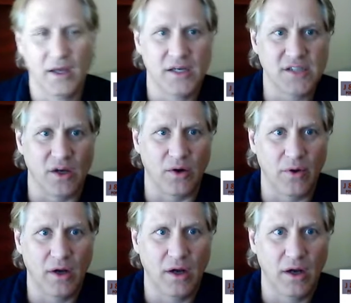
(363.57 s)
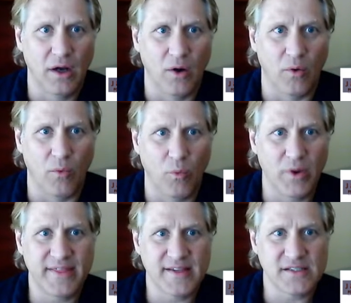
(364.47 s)
So
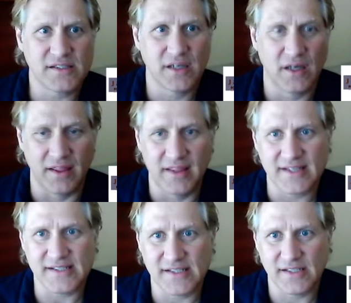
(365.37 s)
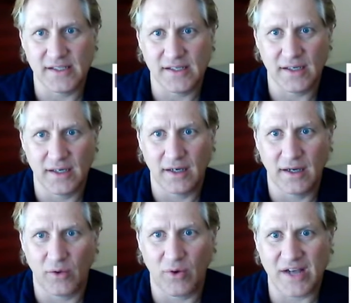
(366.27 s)
with this
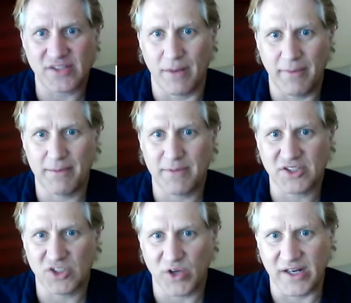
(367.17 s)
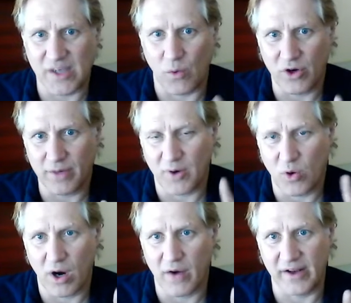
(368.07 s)
roster, I made a bunch of trades. I wound up
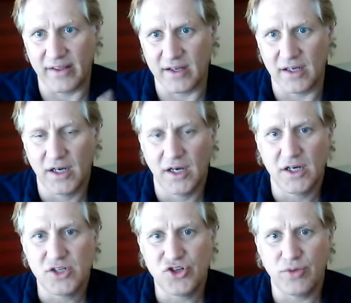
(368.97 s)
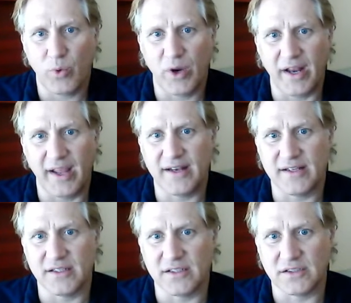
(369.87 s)
acquiring the 2.8
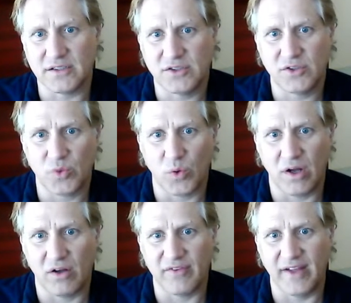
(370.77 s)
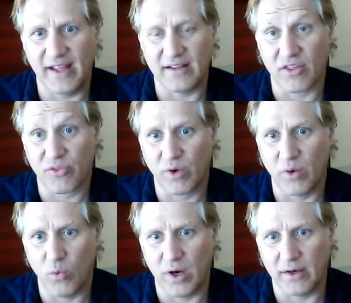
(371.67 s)
and the 212 and the
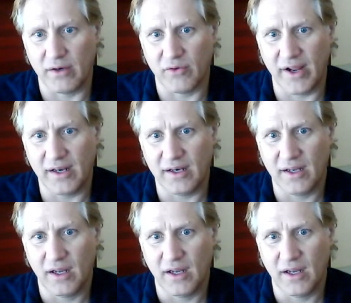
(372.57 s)
3.1, right?